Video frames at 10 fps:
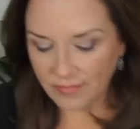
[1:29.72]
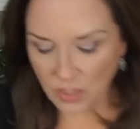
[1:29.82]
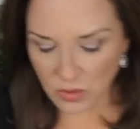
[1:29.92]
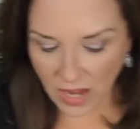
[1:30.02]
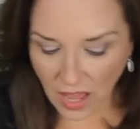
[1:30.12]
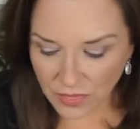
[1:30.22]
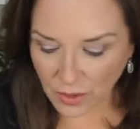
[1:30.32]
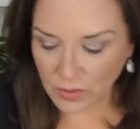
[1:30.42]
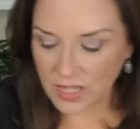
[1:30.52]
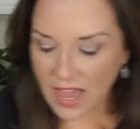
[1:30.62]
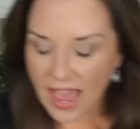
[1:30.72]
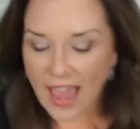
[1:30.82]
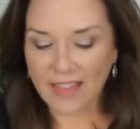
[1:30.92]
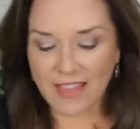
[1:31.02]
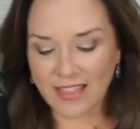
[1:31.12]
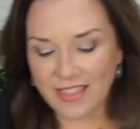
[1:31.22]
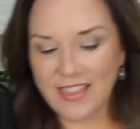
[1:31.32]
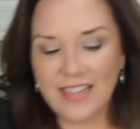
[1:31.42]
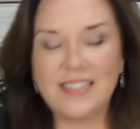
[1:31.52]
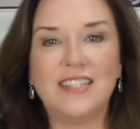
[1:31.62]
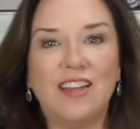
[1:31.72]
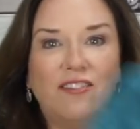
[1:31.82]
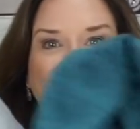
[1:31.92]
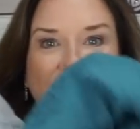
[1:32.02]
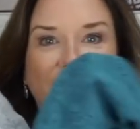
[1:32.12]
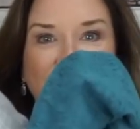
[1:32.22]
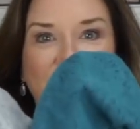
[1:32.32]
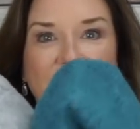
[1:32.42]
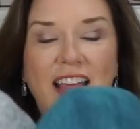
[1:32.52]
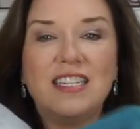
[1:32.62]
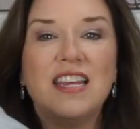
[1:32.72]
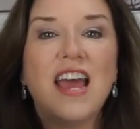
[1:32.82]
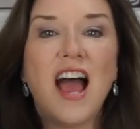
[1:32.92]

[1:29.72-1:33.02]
So I got those. And then this lovely little set